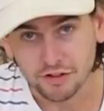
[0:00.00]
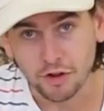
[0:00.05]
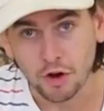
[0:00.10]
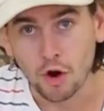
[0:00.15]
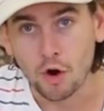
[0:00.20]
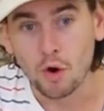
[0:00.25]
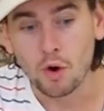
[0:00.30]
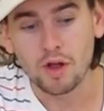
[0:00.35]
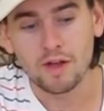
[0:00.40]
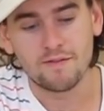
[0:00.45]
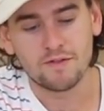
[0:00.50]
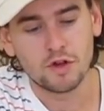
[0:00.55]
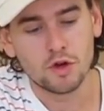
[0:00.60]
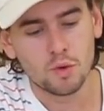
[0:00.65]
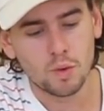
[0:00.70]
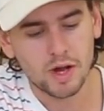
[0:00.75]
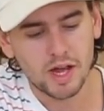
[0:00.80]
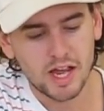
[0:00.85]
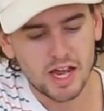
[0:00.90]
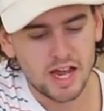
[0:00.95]
So if
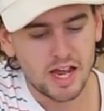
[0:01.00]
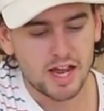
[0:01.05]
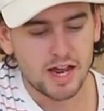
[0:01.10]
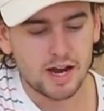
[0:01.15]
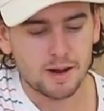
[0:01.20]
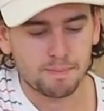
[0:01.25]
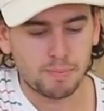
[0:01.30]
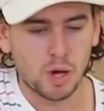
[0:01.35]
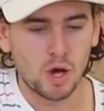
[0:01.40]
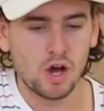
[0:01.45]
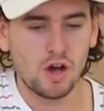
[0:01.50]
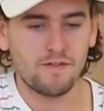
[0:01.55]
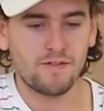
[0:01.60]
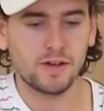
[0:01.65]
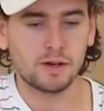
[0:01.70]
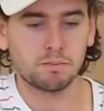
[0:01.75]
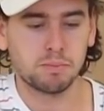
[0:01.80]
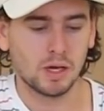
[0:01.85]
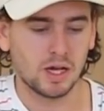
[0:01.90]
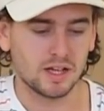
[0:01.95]
you were in a
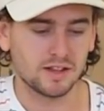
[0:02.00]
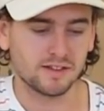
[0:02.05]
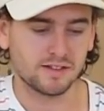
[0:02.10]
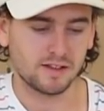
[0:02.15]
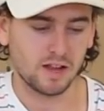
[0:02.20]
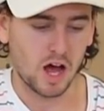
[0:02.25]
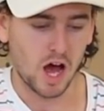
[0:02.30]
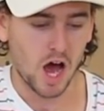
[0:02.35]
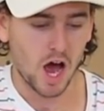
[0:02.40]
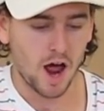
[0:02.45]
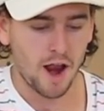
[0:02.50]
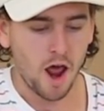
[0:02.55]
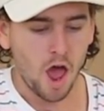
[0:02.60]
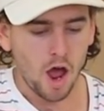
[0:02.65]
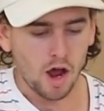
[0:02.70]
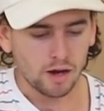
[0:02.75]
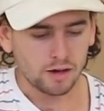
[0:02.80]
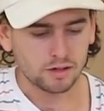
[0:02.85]
perfect blunt slide,